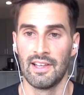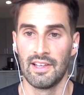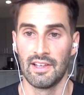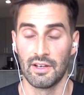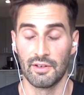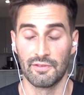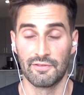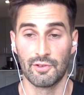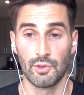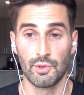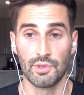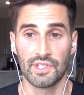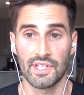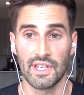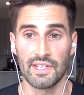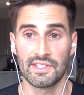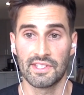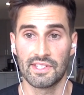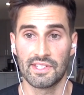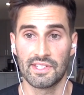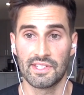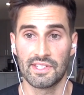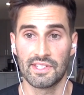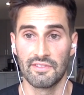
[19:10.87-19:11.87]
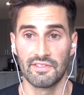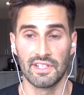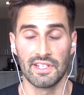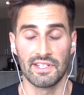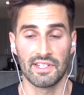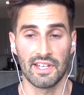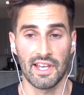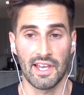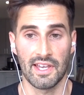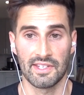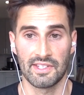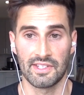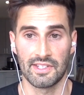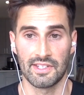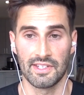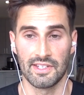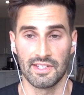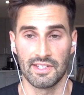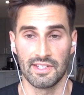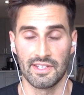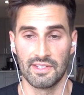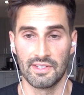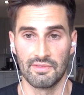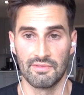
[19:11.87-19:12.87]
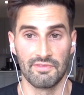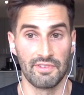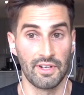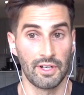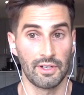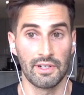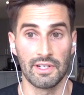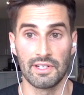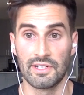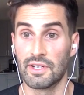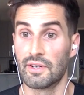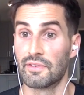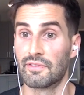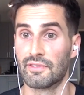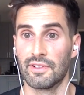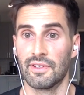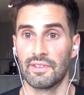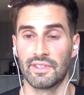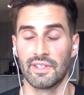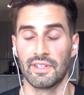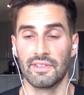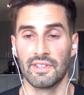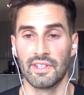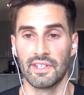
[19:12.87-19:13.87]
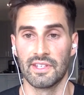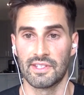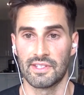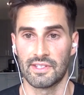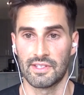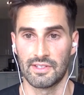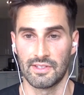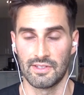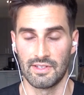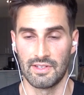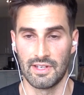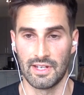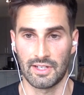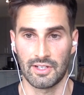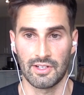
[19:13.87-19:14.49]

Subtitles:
A food sensitivity test is very different than this.